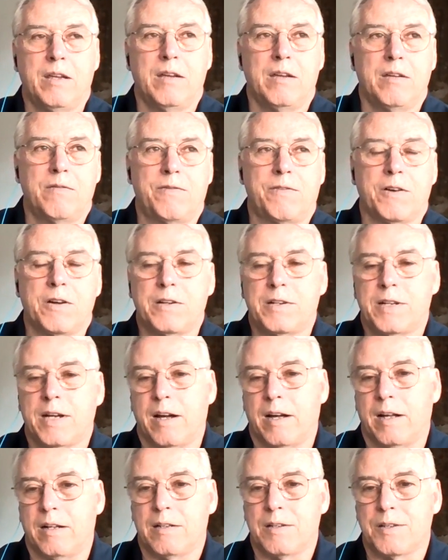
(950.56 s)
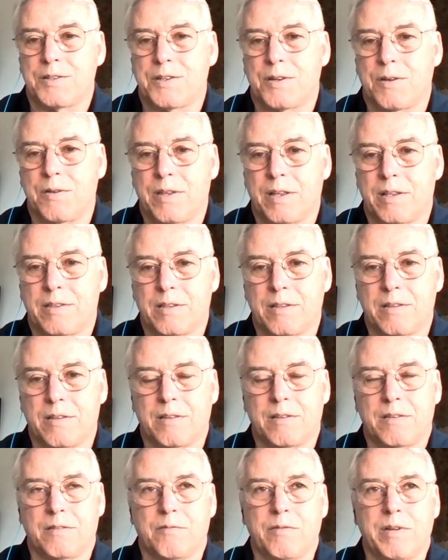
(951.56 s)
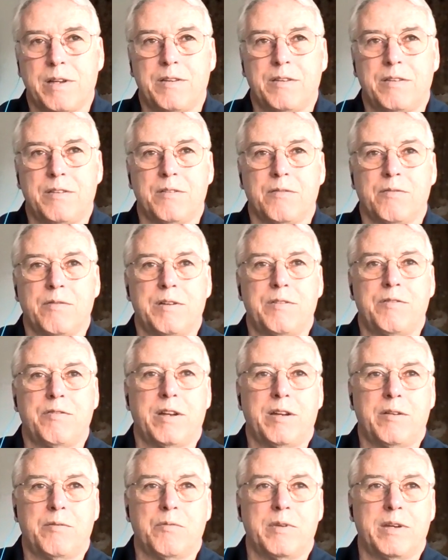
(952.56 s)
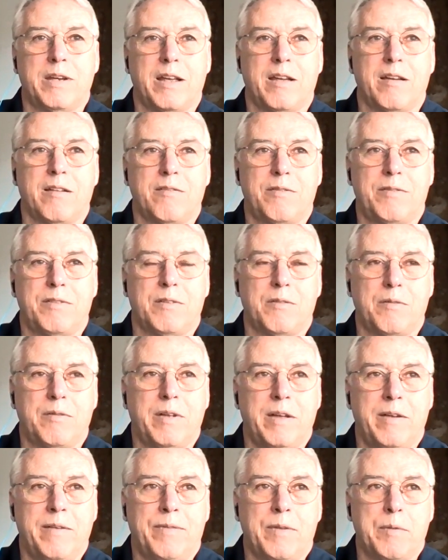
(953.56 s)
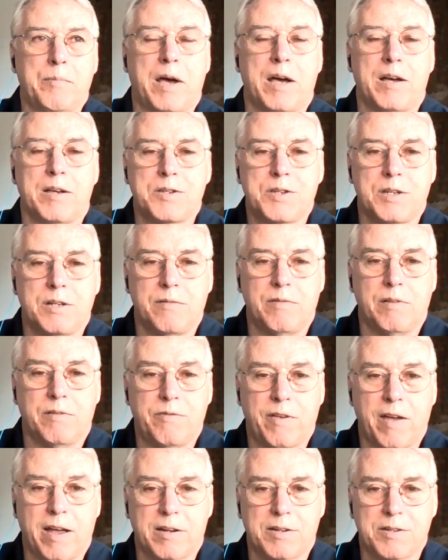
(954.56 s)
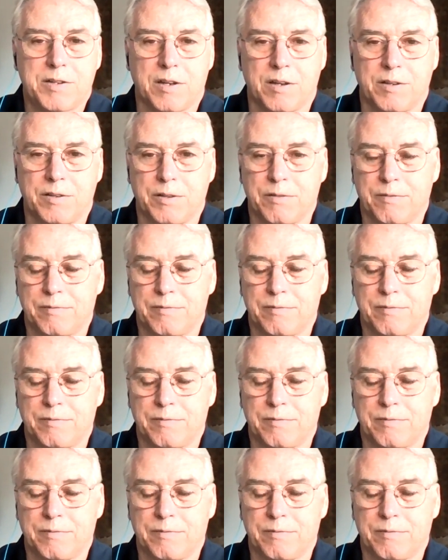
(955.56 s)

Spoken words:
fertile, so that the retreat would have positive effects on you.